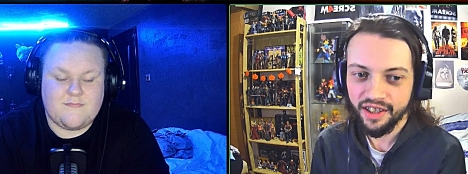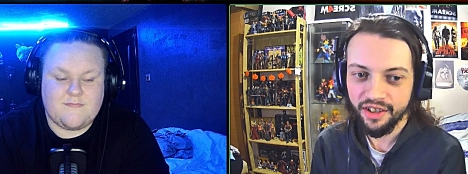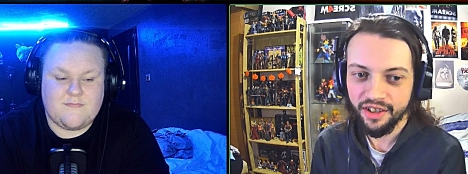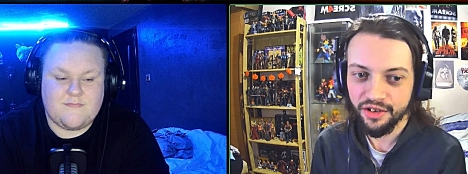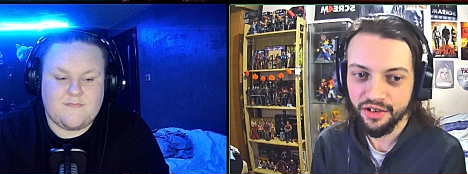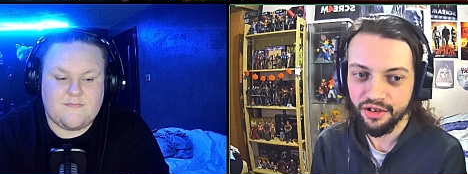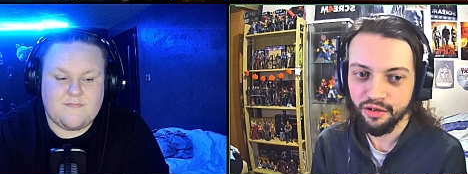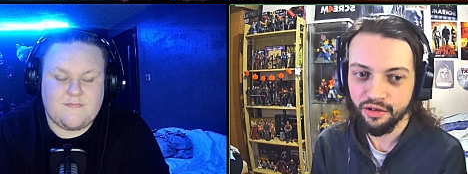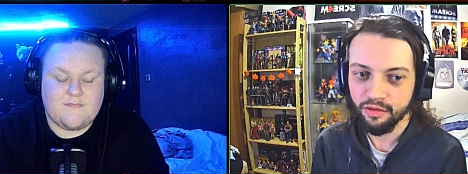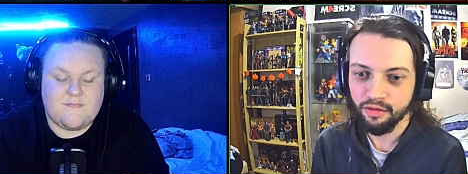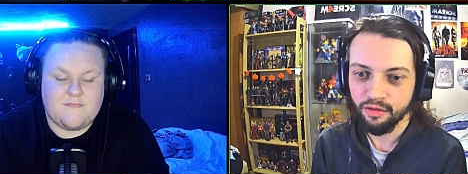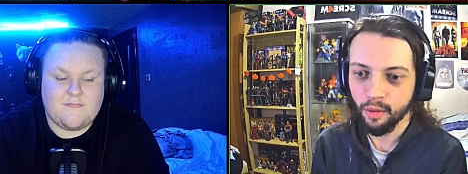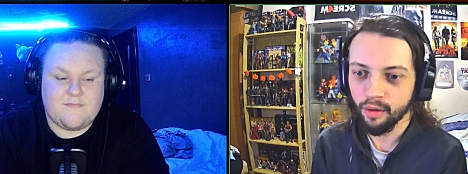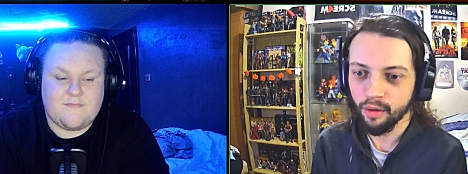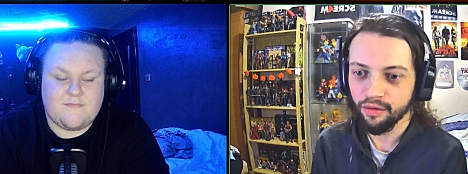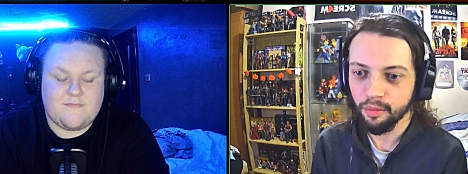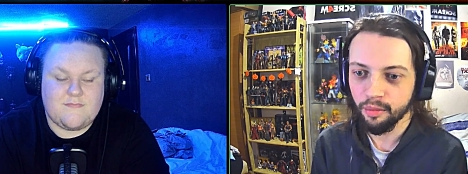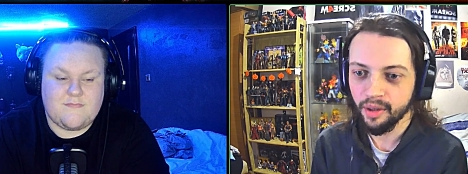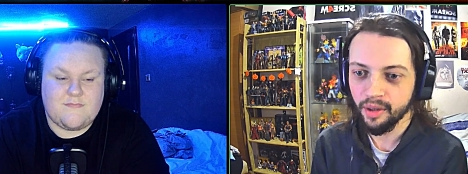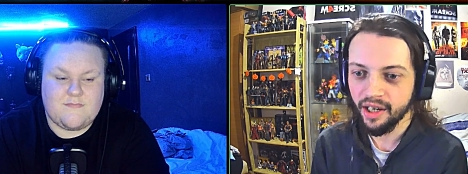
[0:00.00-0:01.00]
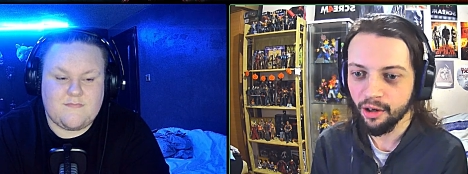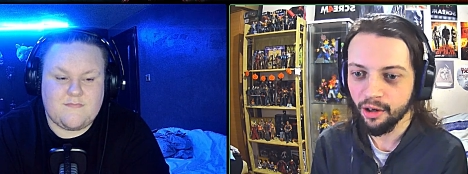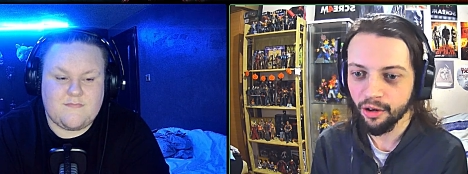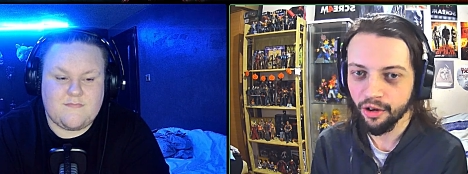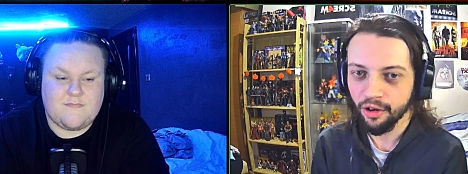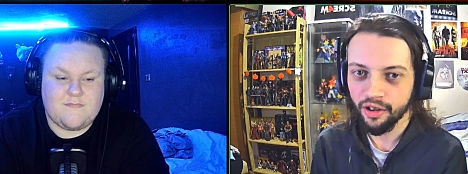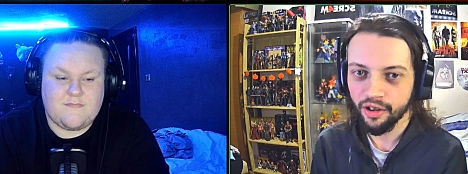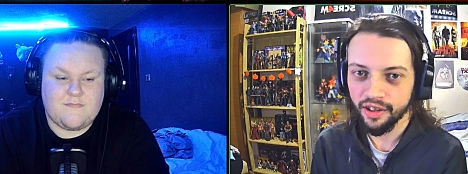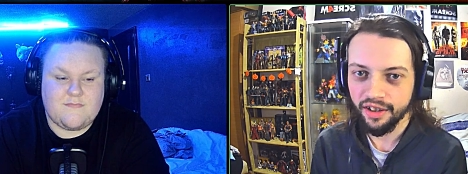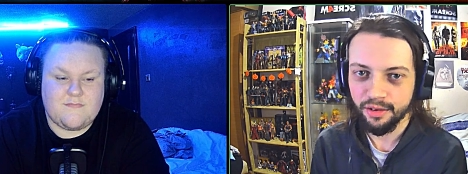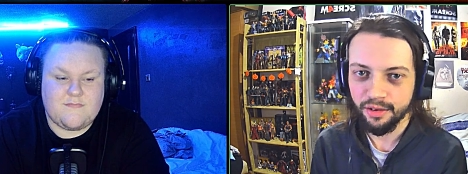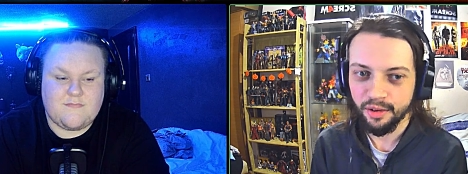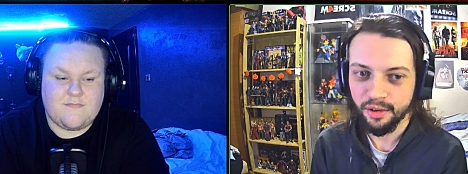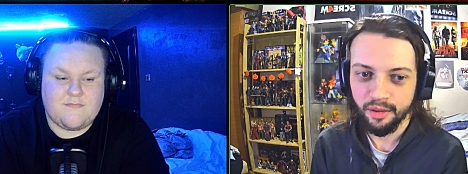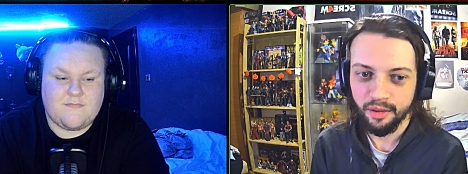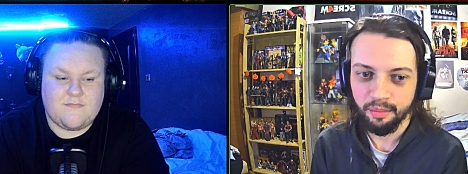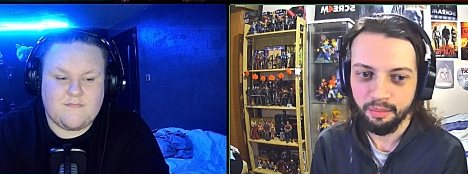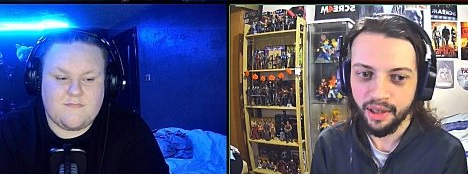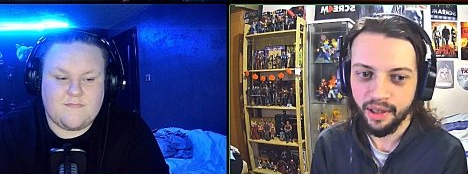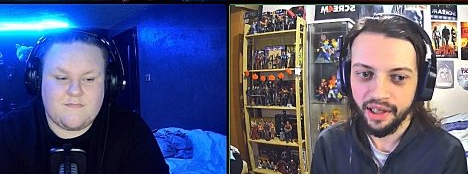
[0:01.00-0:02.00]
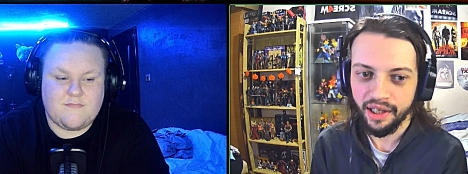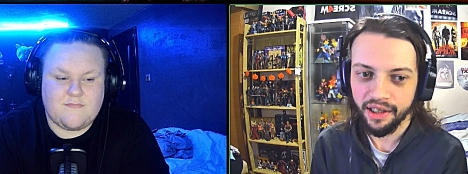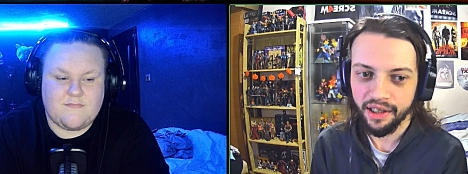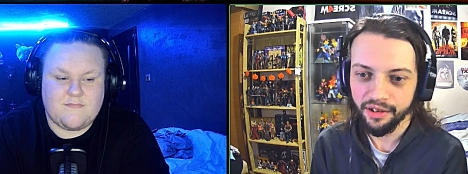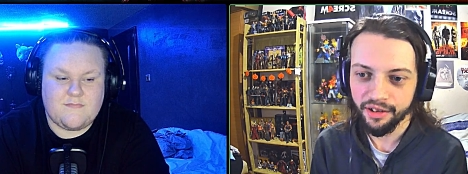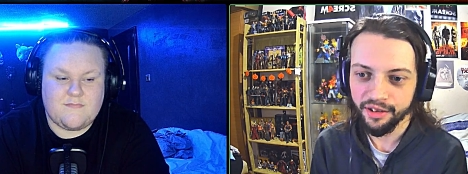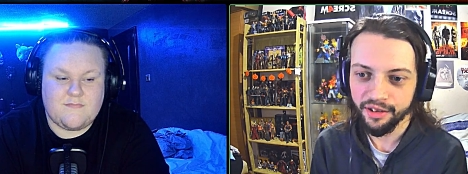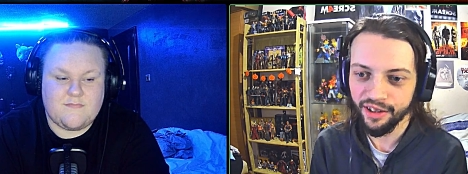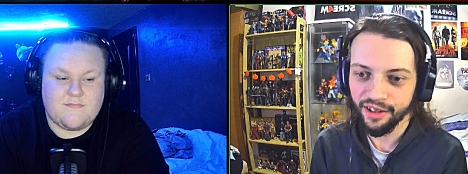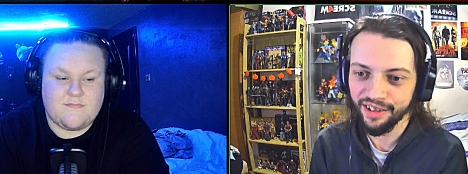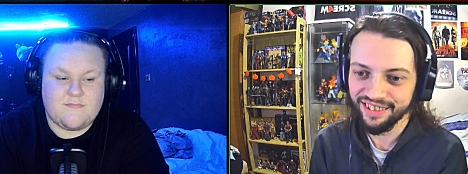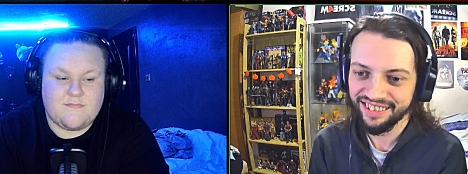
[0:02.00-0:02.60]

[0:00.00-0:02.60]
Speaker 1: He just went from an alcoholic to a pilot.